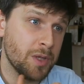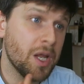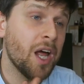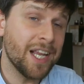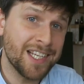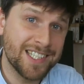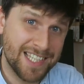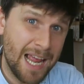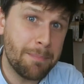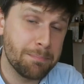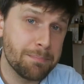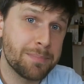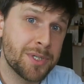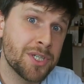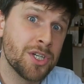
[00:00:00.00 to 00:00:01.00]

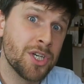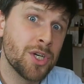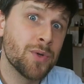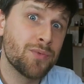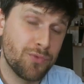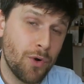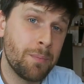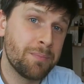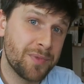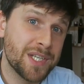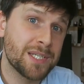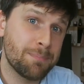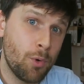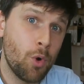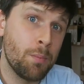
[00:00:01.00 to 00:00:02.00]
exempt from
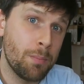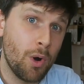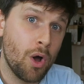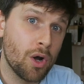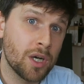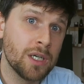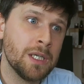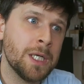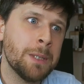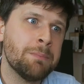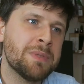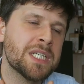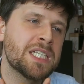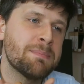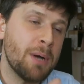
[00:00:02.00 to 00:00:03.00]
this porn block,
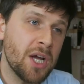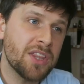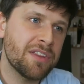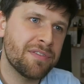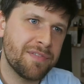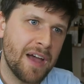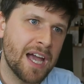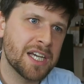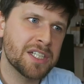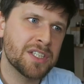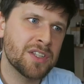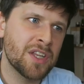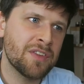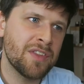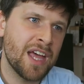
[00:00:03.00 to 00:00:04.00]
despite the
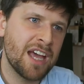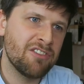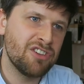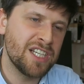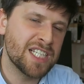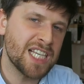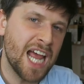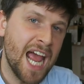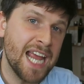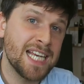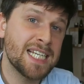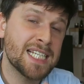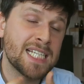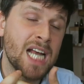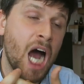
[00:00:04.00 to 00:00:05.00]
fact that there is
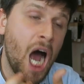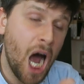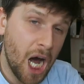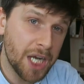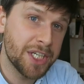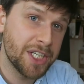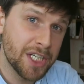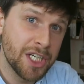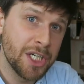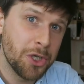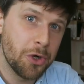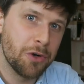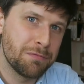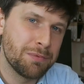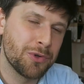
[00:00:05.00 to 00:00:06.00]
a ton
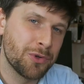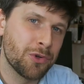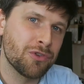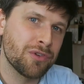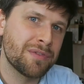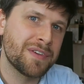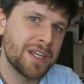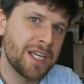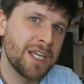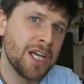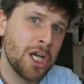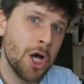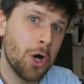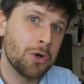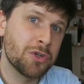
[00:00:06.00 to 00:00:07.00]
of pornography
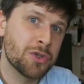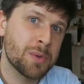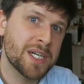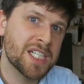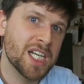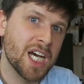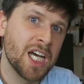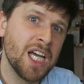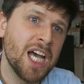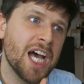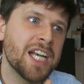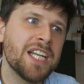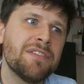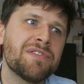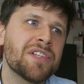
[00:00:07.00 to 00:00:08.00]
on Twitter.
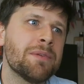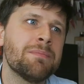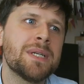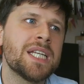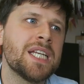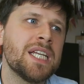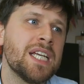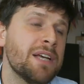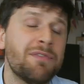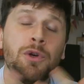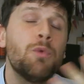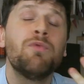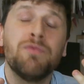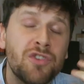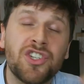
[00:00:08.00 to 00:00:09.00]
And if
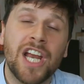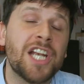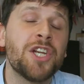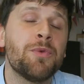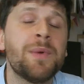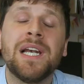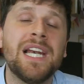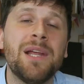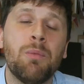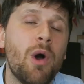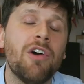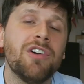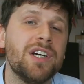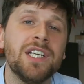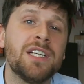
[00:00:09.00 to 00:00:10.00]
you're genuinely
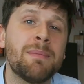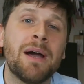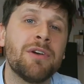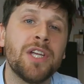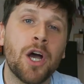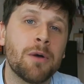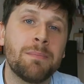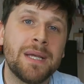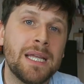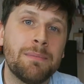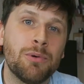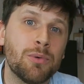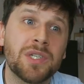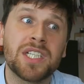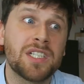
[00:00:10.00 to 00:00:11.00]
worried about young
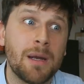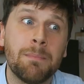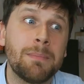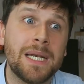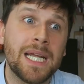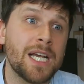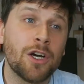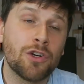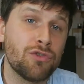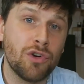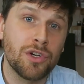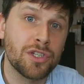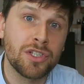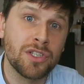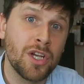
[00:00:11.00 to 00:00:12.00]
people stumbling
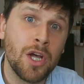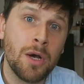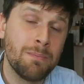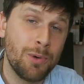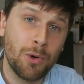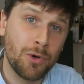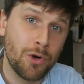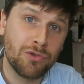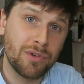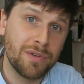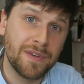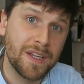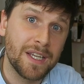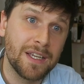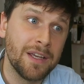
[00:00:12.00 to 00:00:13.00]
across
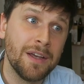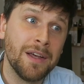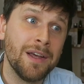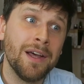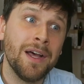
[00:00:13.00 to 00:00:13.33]
pornography,